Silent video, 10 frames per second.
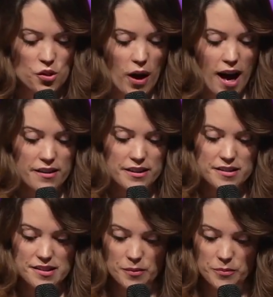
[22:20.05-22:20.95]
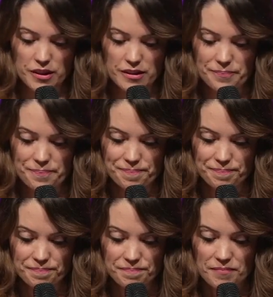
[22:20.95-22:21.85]
You know, how does someone
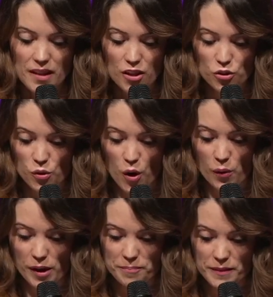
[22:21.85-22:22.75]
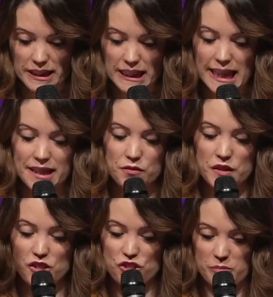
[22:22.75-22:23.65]
grow up in the land of
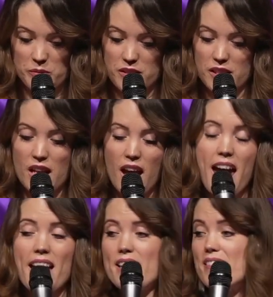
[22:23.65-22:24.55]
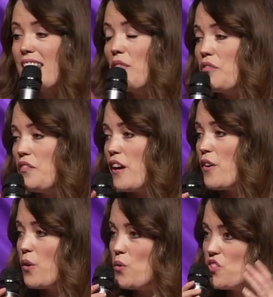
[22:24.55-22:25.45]
Egypt as a
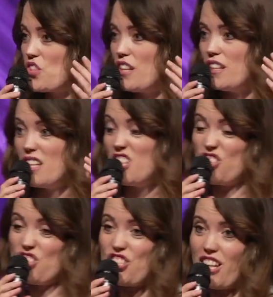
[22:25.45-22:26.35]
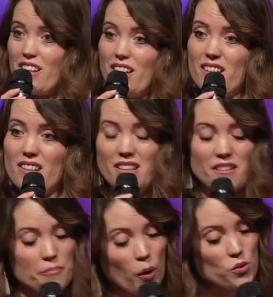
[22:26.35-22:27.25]
Pharaoh's son,
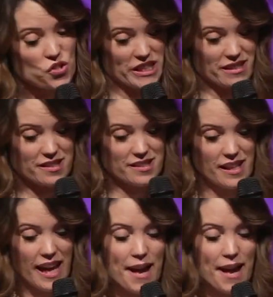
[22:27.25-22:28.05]
Moses,